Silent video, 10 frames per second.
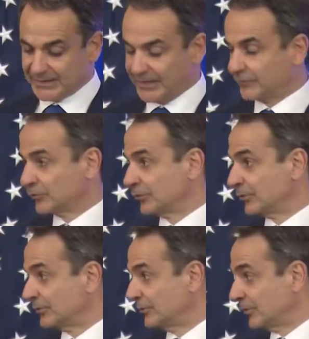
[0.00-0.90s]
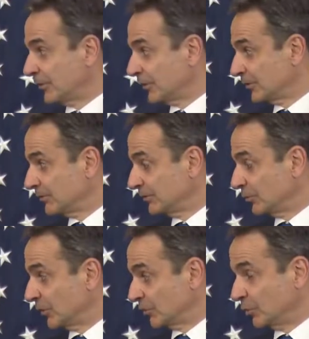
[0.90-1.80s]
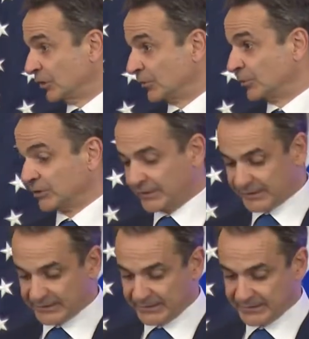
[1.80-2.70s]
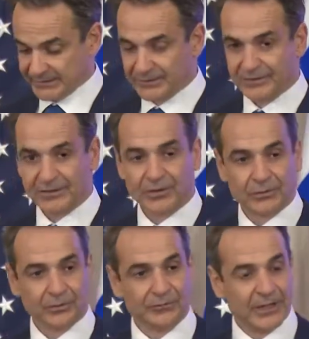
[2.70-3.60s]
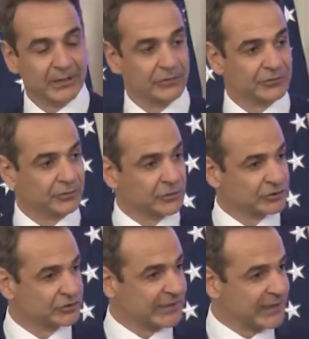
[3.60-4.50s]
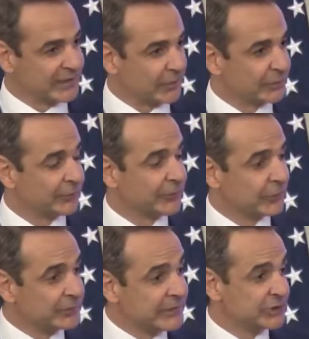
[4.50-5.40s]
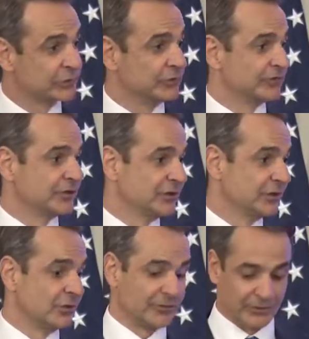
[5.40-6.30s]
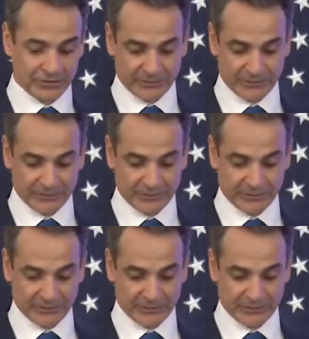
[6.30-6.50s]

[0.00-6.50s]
After all, what we are protecting are the values which lie at the foundations of our